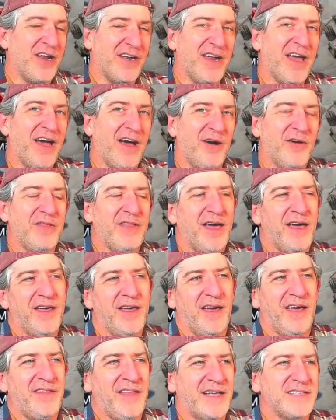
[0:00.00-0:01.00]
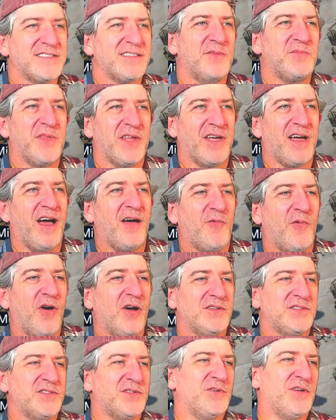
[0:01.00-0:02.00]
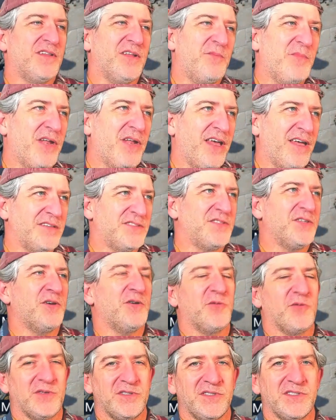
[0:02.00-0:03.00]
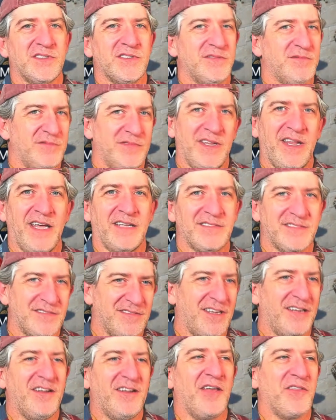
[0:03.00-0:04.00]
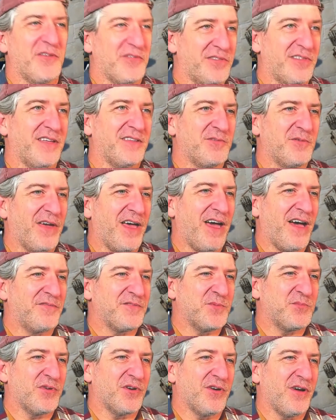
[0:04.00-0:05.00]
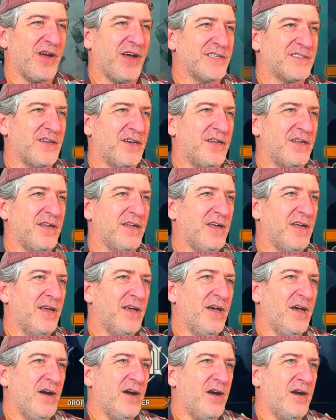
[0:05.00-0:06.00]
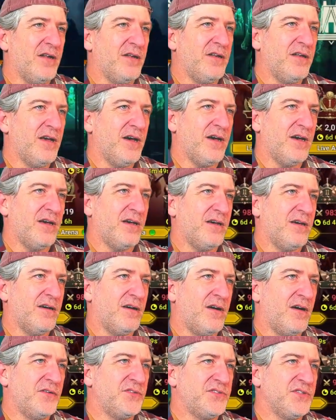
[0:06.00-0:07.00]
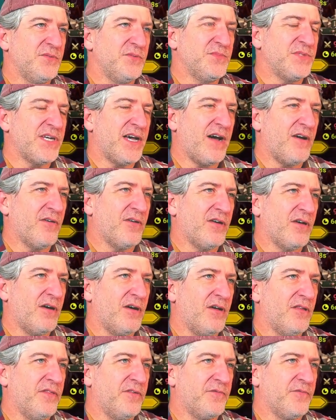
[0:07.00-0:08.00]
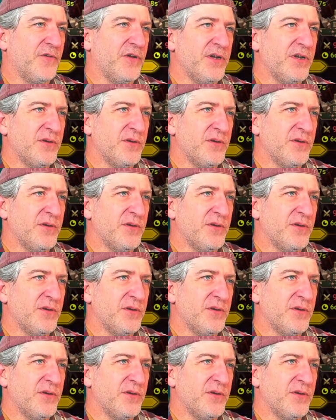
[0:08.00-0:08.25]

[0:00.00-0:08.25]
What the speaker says: now, and that's something I want to eliminate too. That's another thing that we have to progress on. On Doom Tower on the free to